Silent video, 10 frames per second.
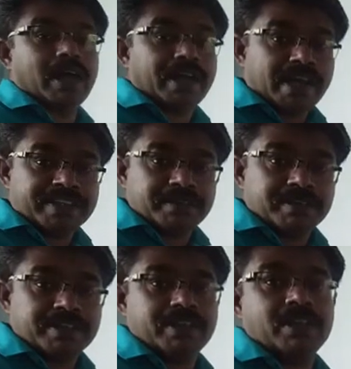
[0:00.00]
an
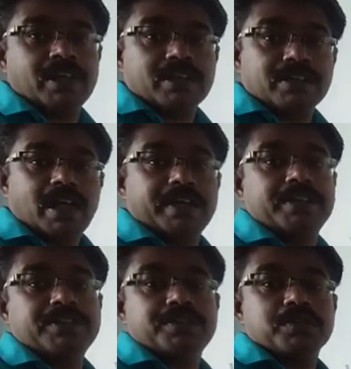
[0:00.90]
activity that
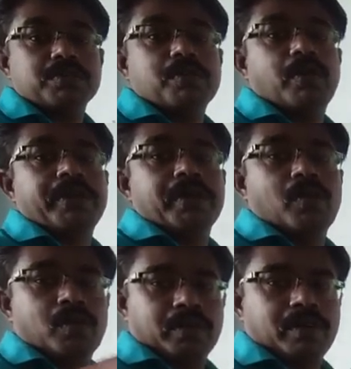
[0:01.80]
is going
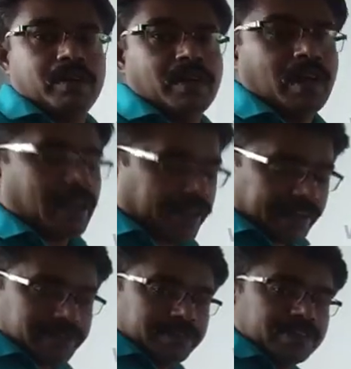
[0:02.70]
on. An
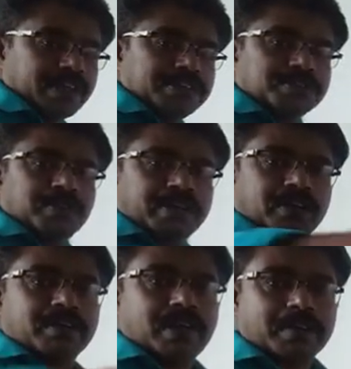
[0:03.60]
activity that is going
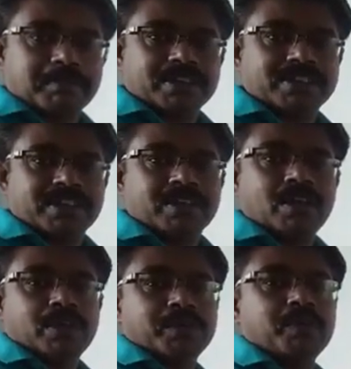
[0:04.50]
on. At
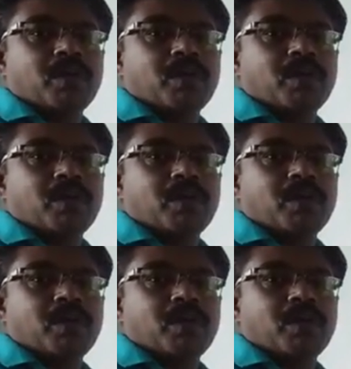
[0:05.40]
present, you